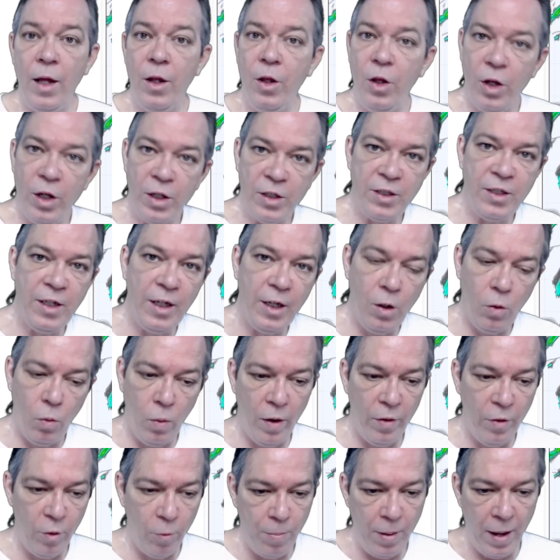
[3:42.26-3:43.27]
you can see the
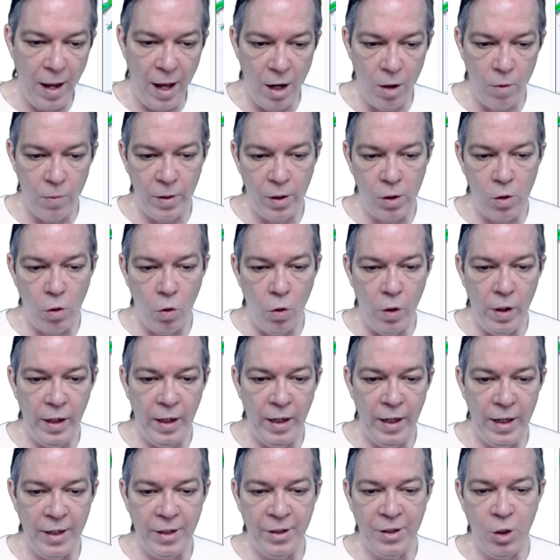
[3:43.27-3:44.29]
weather pattern we're going
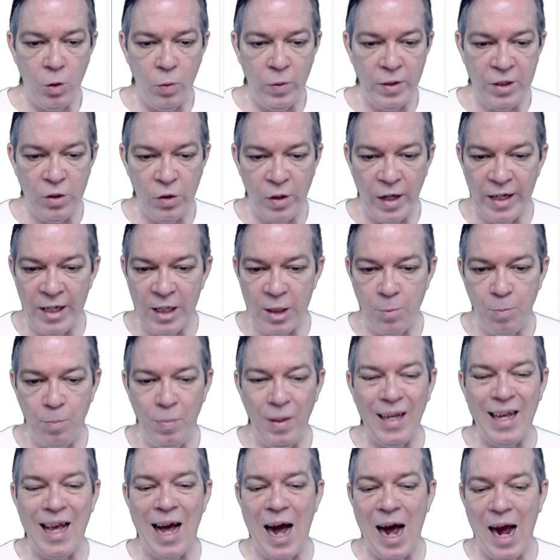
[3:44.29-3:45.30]
into. We still got this
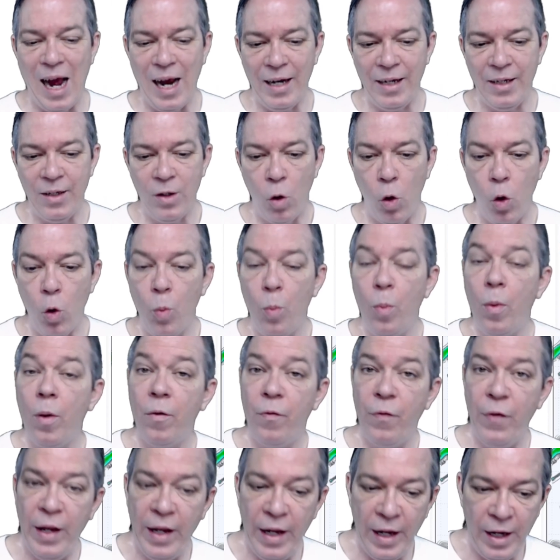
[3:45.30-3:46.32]
big high dome
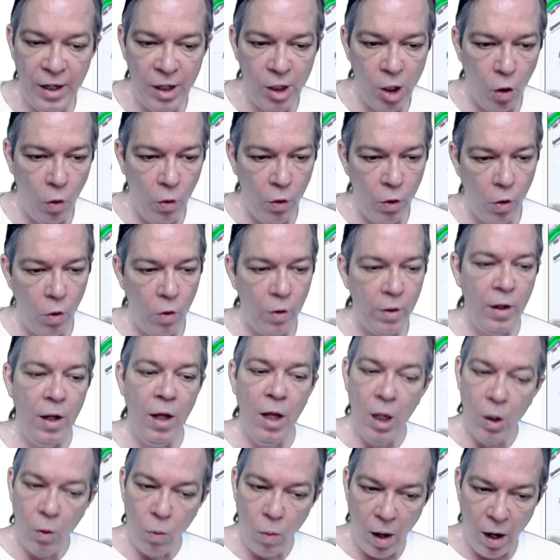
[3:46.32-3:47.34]
of heat going on,
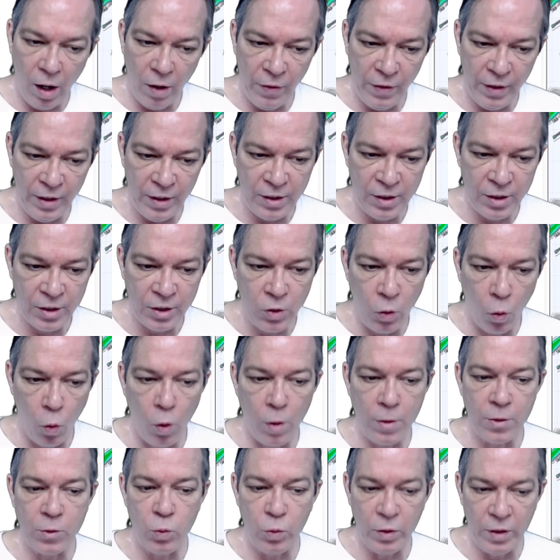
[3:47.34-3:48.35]
while these
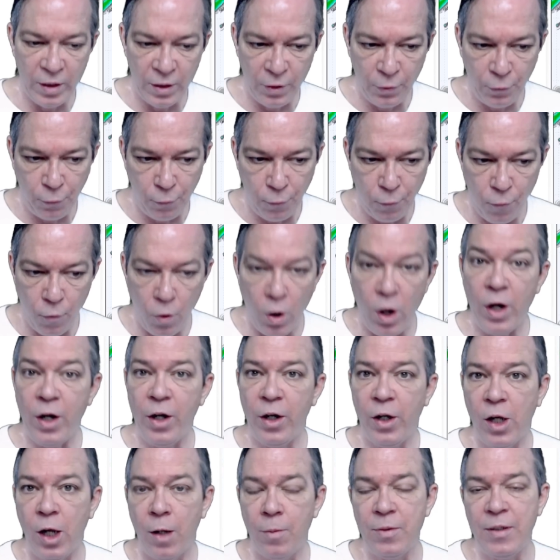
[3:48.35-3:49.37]
storms with this
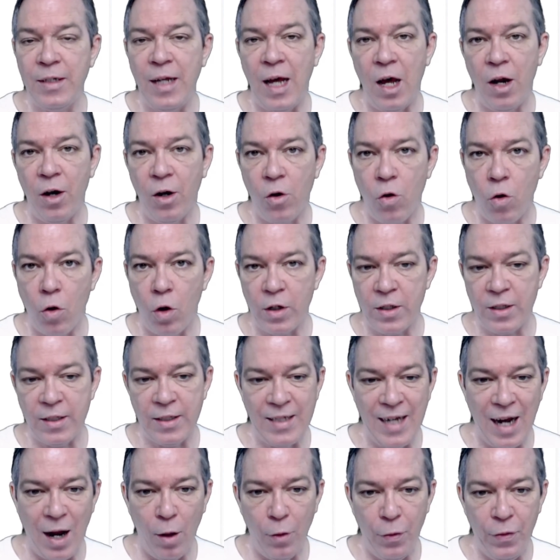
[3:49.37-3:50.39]
front comes down across the
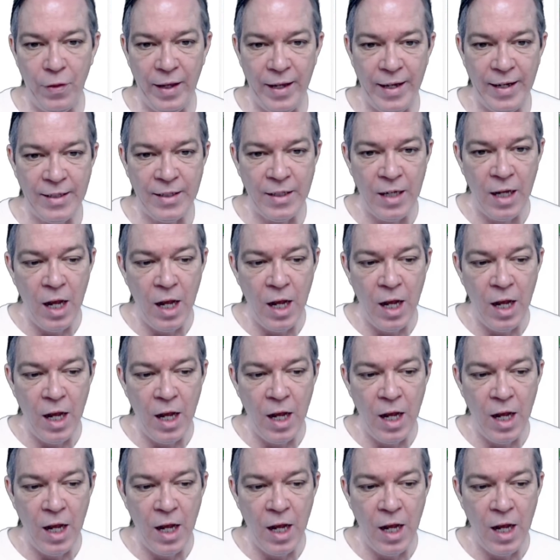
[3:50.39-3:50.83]
southeast.